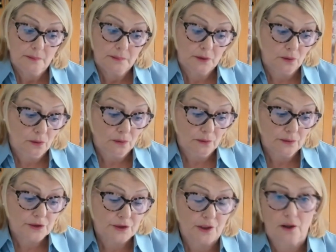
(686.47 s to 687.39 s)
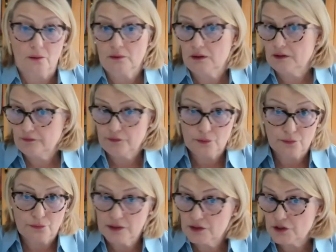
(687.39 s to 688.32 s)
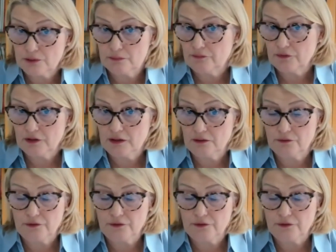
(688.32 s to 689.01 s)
but also, and if you read some of the